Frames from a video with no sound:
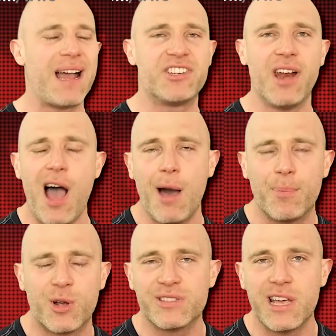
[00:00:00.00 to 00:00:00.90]
match an
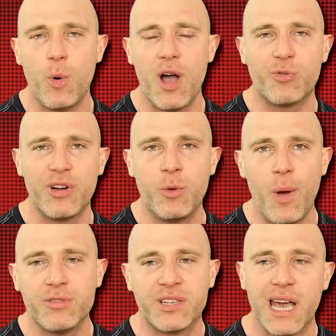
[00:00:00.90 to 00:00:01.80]
up because they worked really
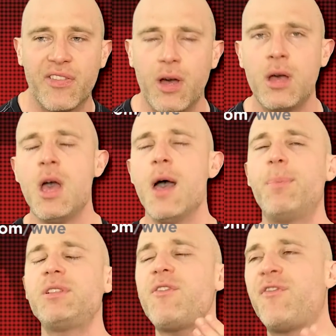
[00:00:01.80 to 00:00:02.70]
well together,
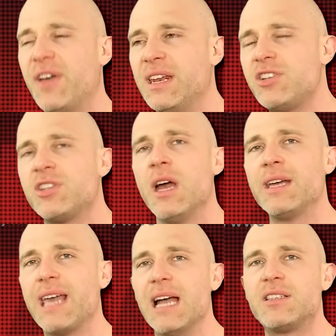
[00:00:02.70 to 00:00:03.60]
but the finish
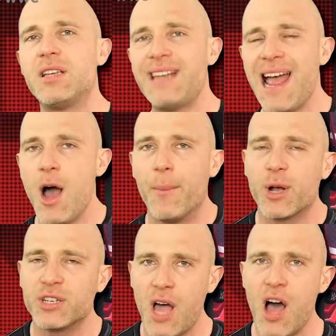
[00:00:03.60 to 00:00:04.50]
gets a down
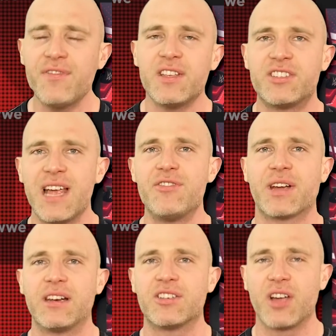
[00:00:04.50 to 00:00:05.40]
because after
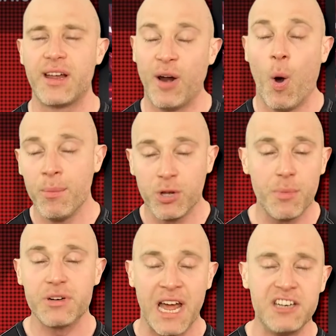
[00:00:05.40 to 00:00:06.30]
Cedric had decided, oh, I'm
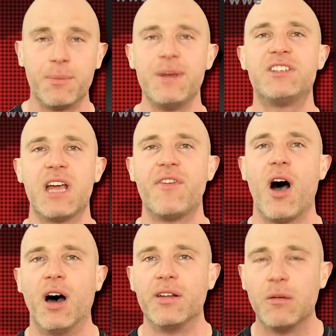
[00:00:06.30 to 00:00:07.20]
going to pretend to be Jeff
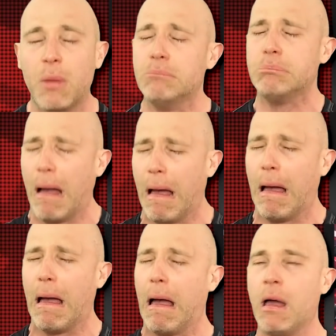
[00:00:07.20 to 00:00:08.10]
Hardy and went,
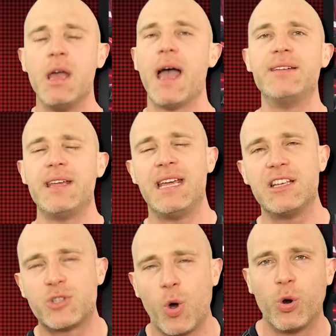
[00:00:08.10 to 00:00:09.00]
bah, and did
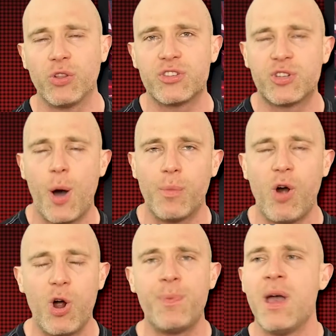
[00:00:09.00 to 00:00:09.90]
his taunt on the
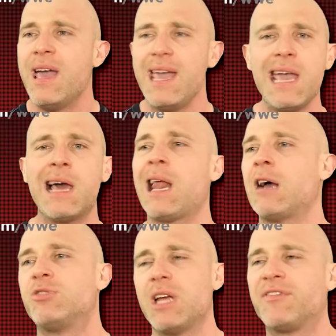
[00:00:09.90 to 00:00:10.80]
top rope, it
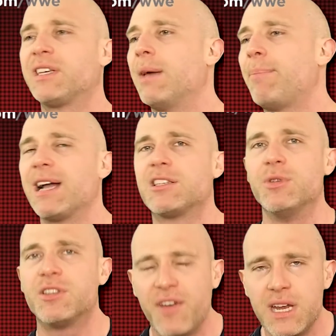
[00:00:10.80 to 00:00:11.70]
allowed Jeff to get back
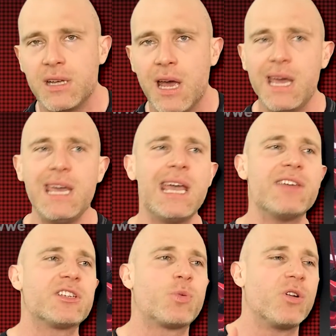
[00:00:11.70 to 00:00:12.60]
to his feet. He
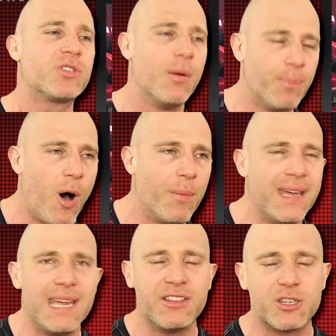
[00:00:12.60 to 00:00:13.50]
hit the Swanton
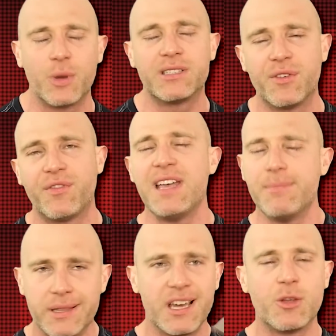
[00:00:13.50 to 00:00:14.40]
Bomb, he hit the Twist of
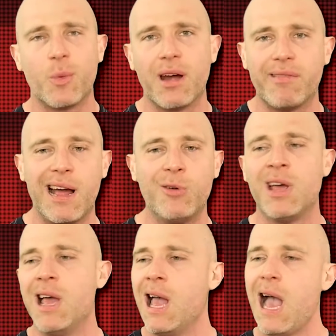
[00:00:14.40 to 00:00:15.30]
Fate, but the other way around,